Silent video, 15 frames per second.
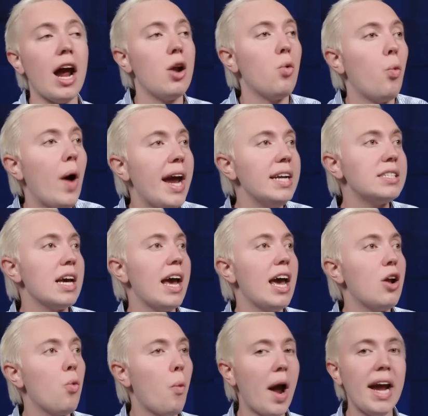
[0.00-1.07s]
and wait
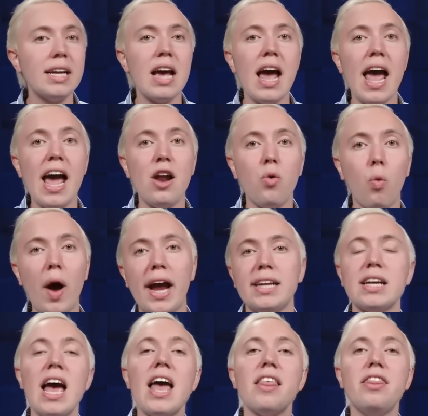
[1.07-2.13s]
and wait and wait.